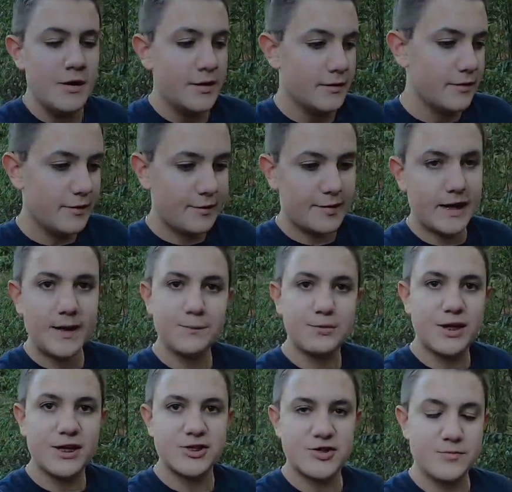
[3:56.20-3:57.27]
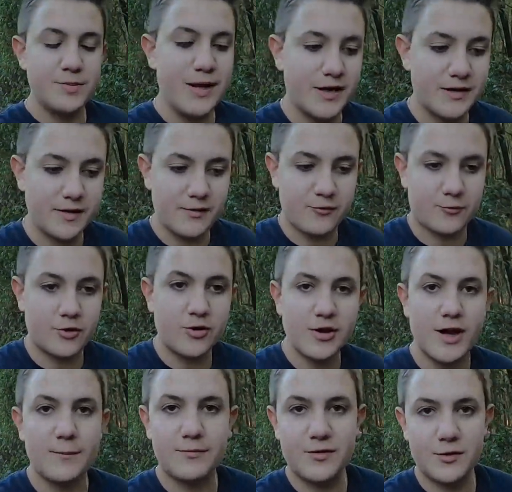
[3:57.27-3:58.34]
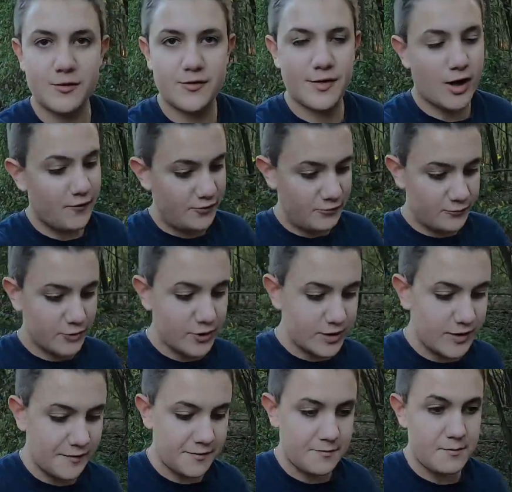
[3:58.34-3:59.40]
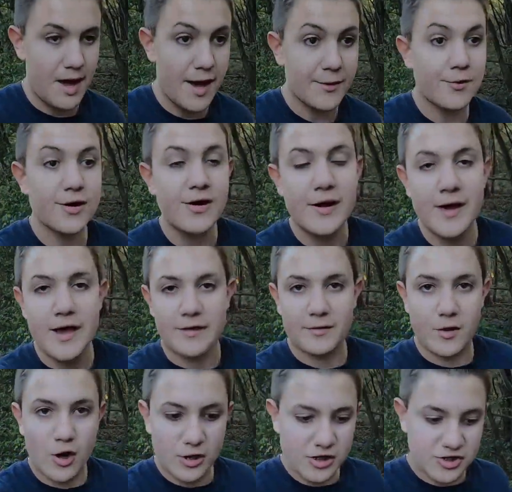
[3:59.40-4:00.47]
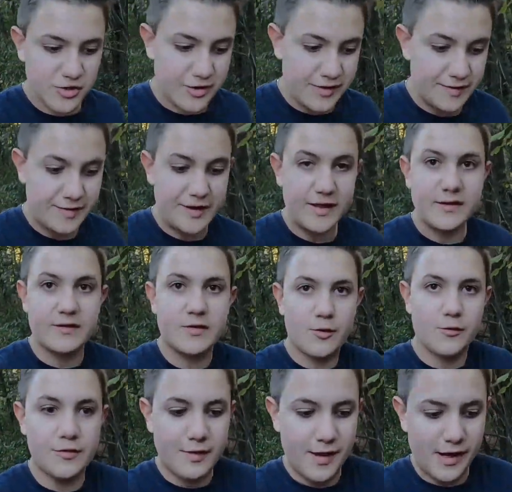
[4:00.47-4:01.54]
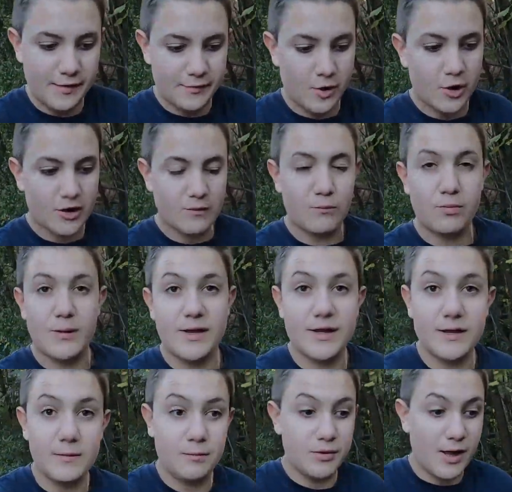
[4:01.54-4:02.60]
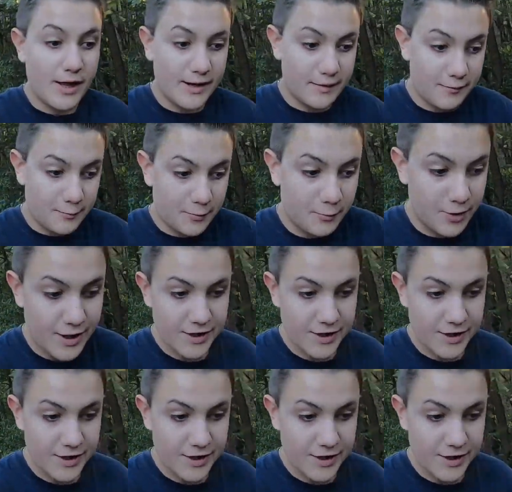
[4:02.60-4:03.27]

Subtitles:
The seed blend you pick is really up to yourself. It really doesn't matter as long as you can see that those things are in compliance with what I